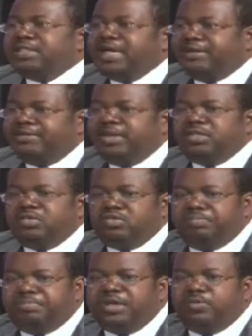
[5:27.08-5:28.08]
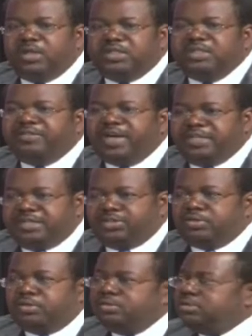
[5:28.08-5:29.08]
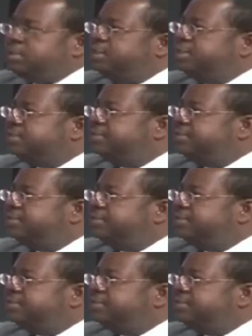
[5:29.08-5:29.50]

are ready to pay whatever it is